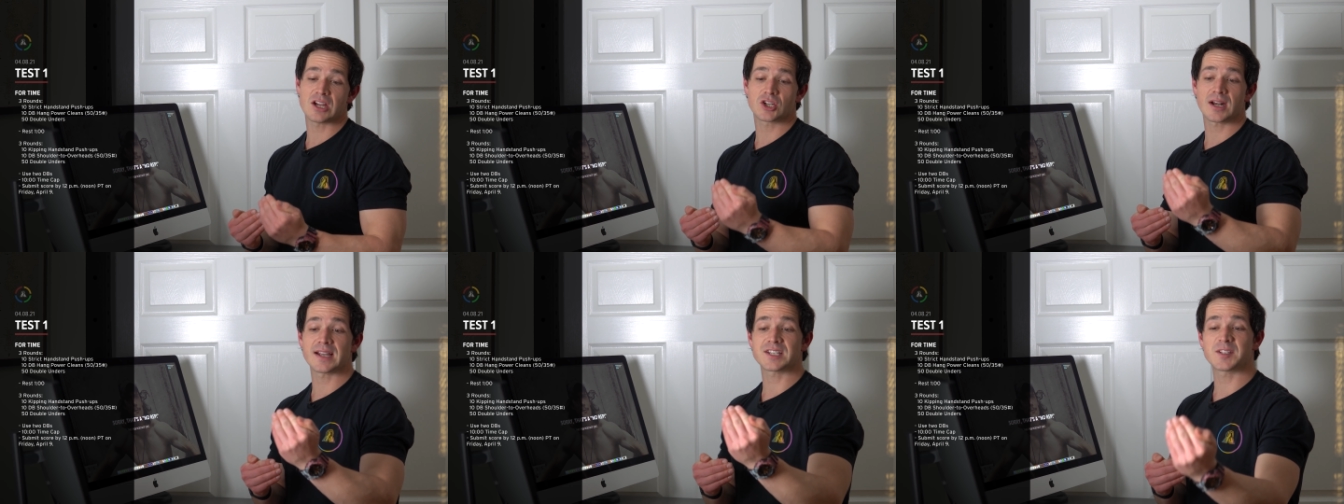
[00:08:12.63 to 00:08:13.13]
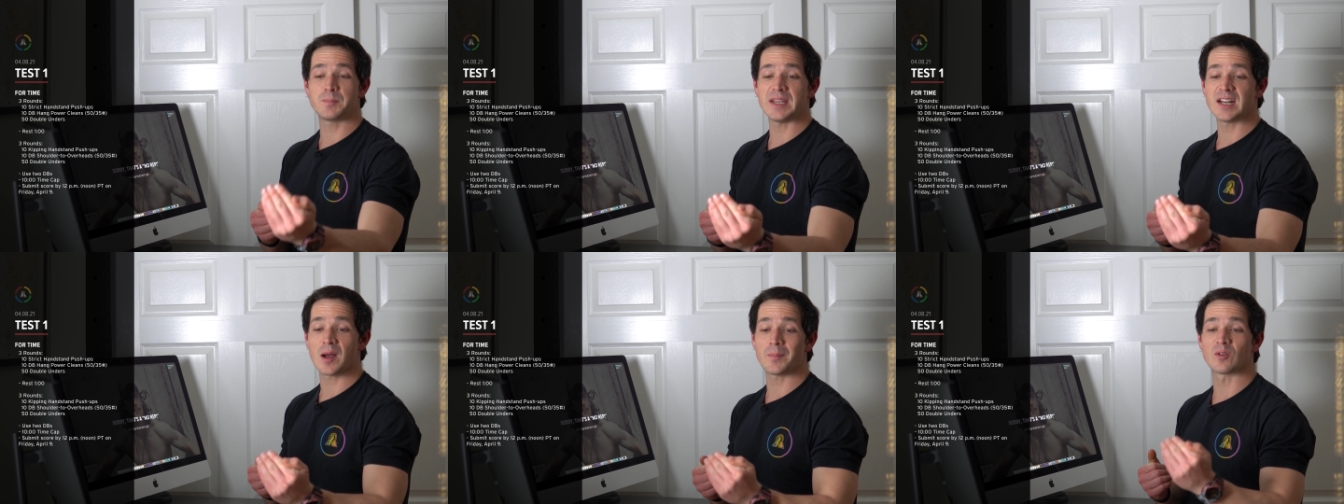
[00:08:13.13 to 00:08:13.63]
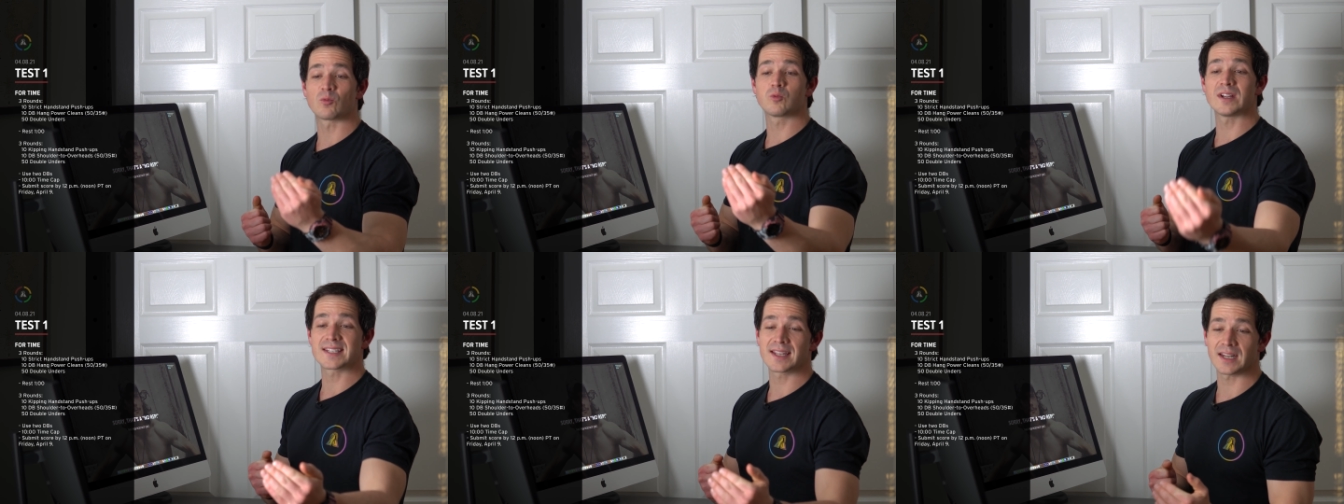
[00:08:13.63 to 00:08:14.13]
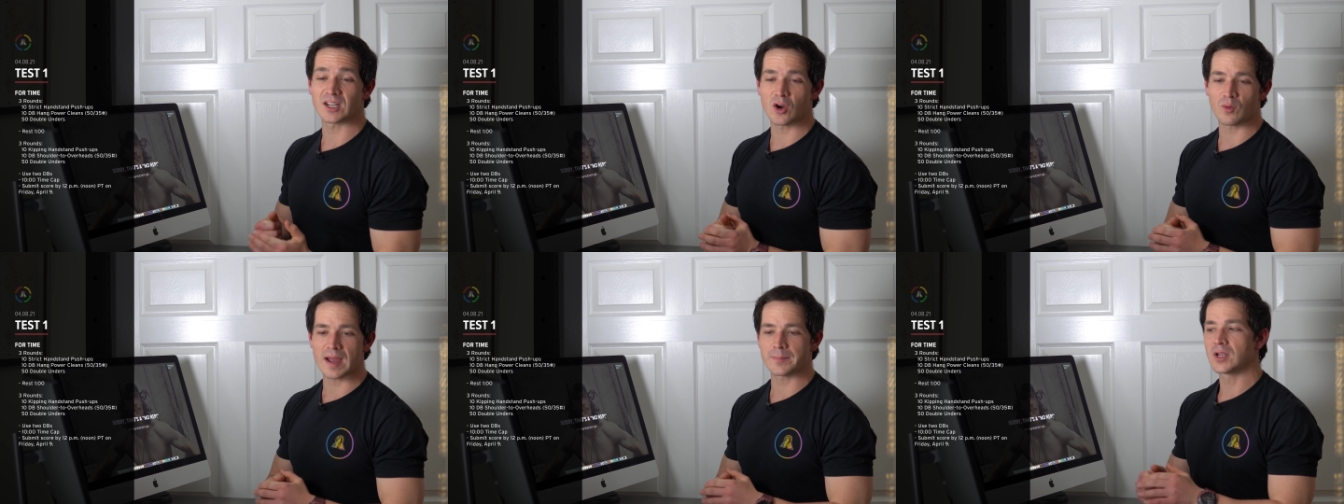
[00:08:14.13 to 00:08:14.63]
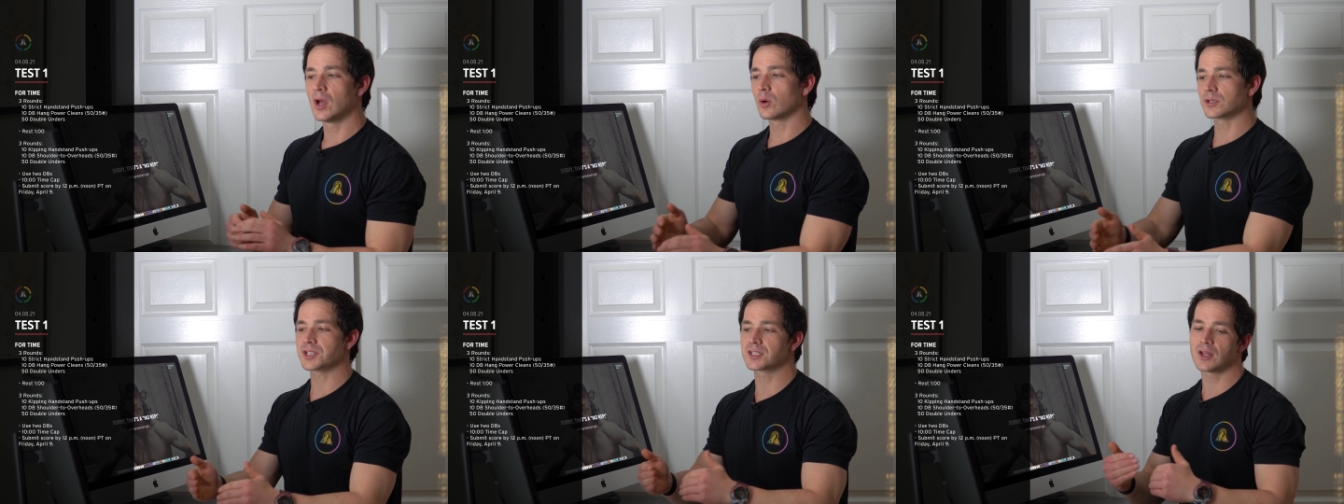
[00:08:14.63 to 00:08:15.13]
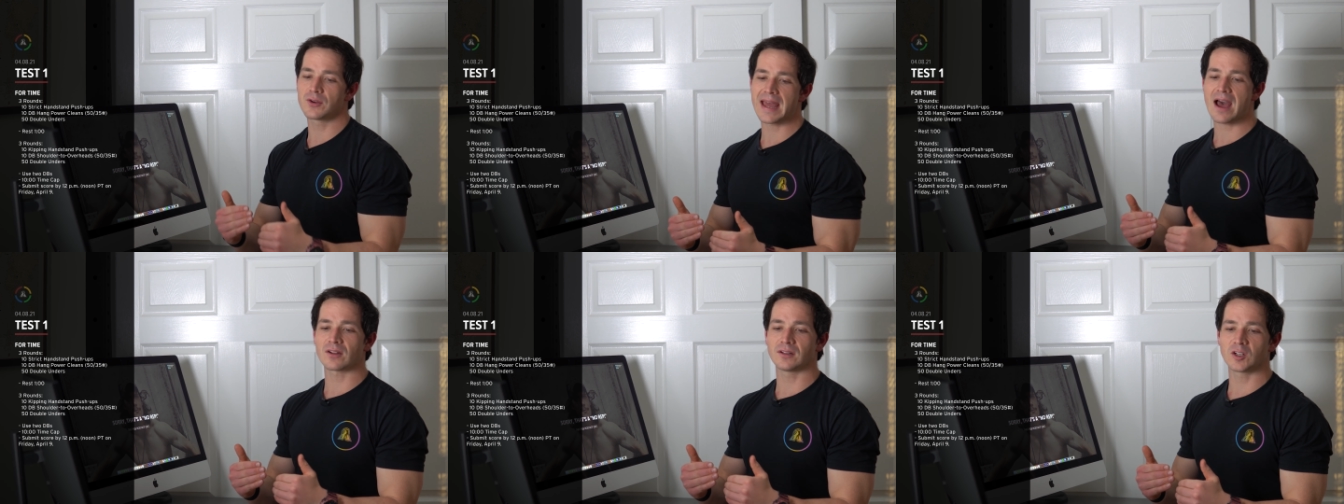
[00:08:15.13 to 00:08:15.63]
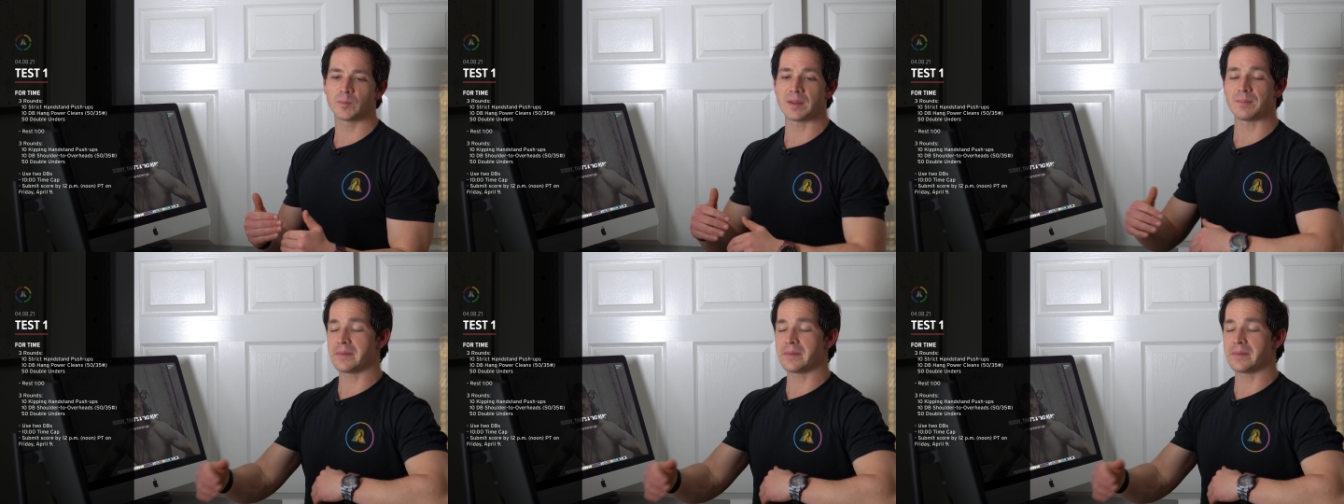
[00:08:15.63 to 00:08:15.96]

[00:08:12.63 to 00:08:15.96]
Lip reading: should I speed up and risk getting no rep or slow down a little bit,